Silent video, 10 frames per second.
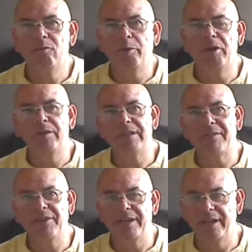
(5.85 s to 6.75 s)
We'll be doing this
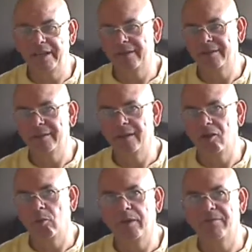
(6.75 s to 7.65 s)
every day. I
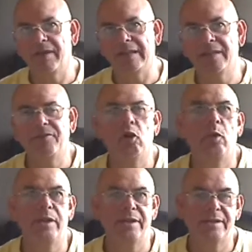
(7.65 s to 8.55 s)
hope we can find you a few
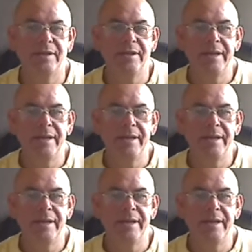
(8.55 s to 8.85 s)
winners.